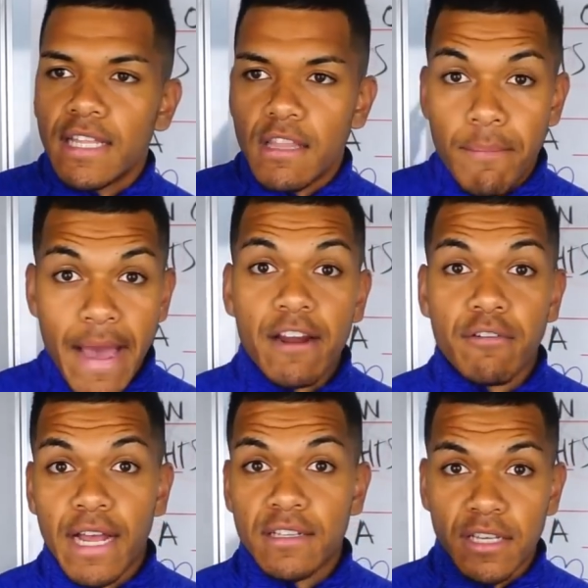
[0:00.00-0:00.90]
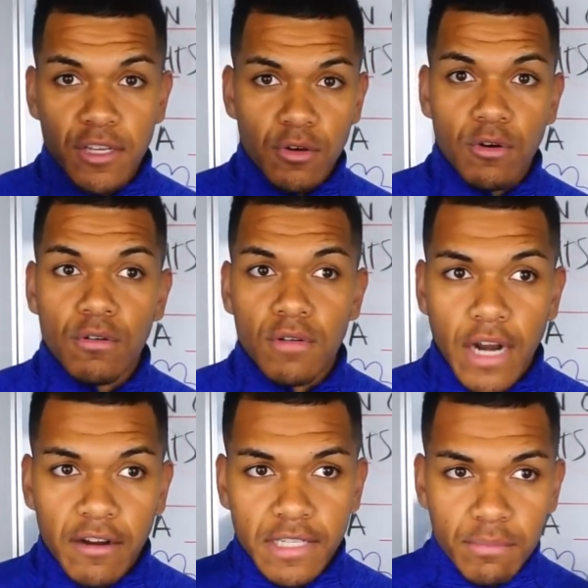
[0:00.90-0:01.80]
in the background that you're
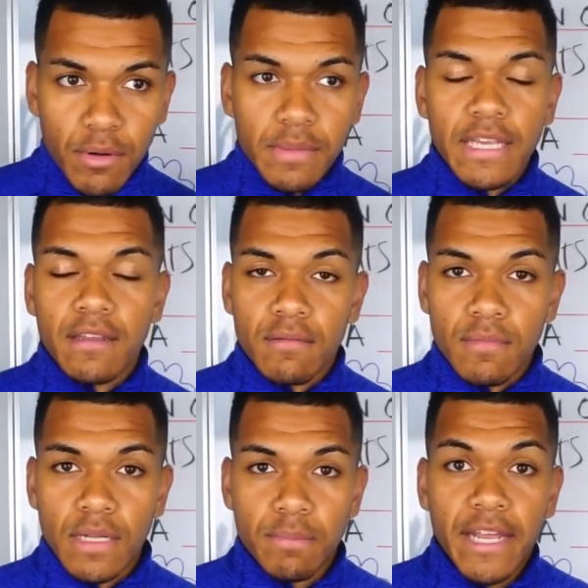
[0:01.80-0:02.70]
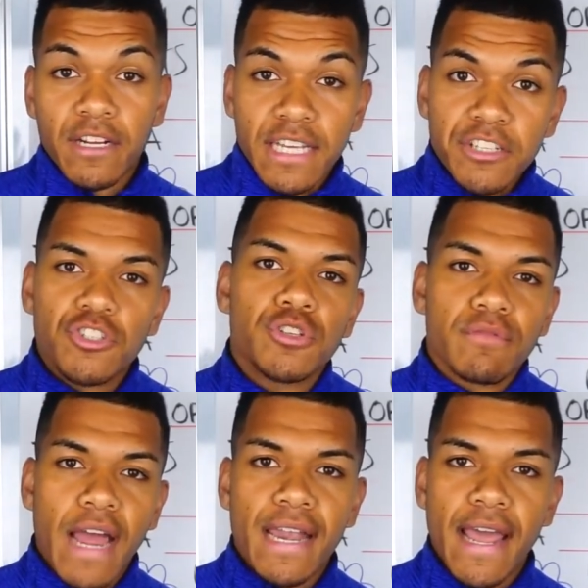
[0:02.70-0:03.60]
currently probably paying attention to
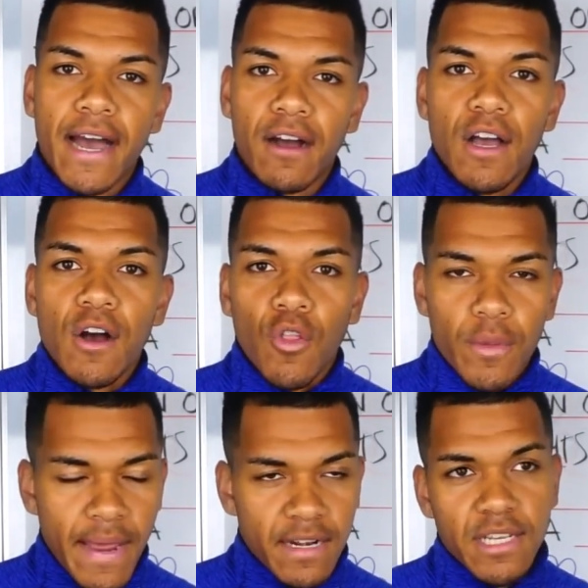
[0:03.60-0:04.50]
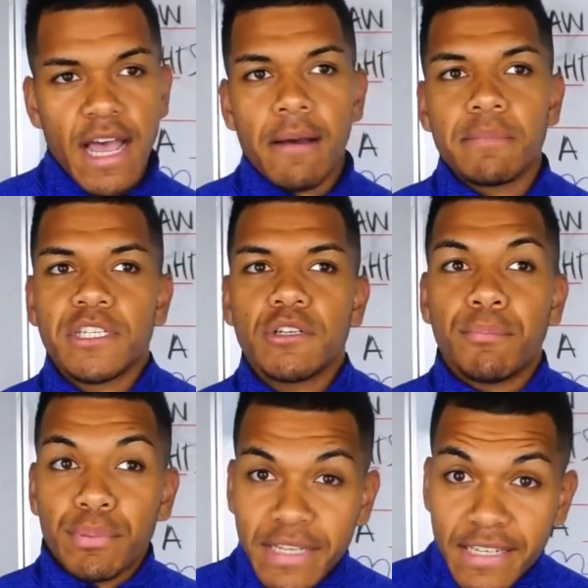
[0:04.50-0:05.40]
right now, or the amount of times that you're
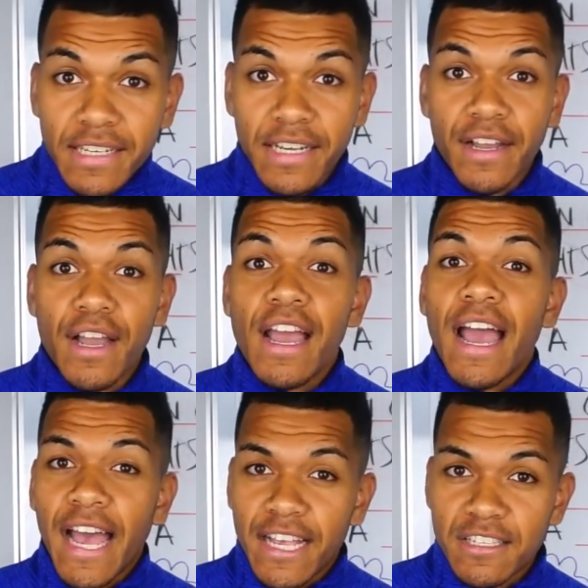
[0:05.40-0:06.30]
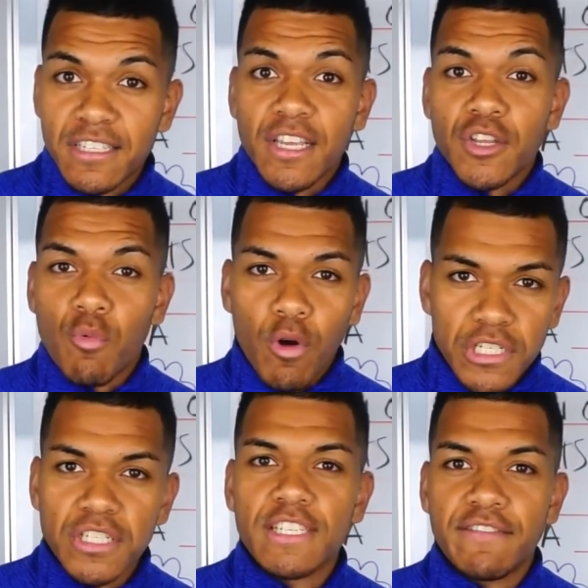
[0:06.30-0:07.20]
blinking as you're
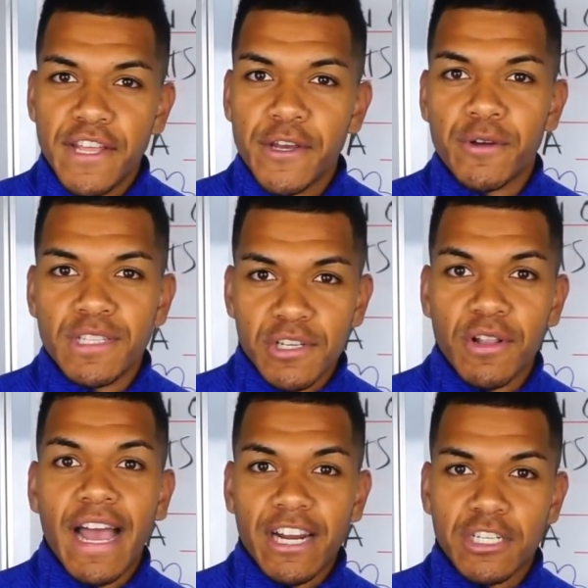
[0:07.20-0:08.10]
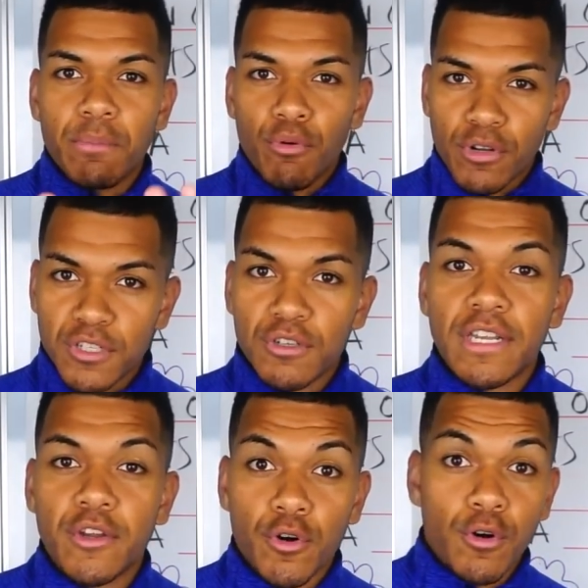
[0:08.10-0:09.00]
watching this video until I actually brought it to
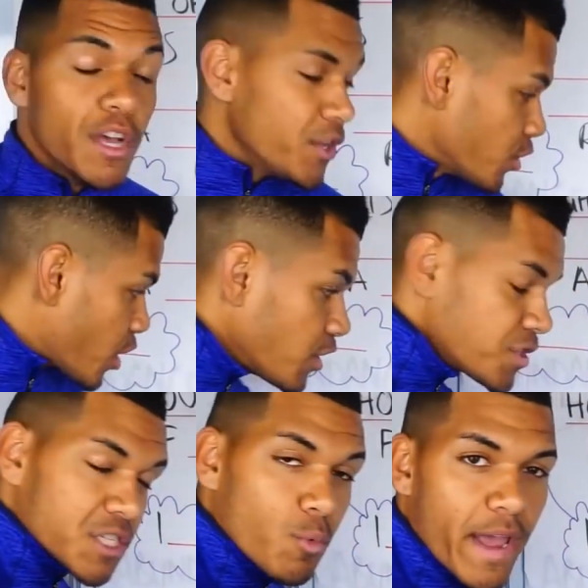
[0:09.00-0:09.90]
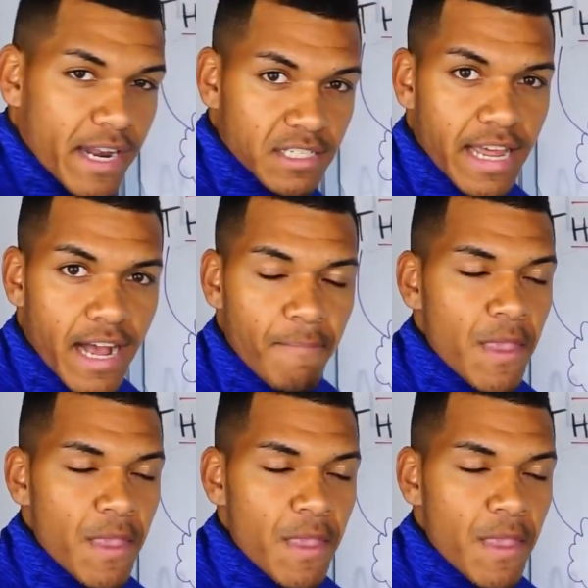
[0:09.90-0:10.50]
your conscious awareness now.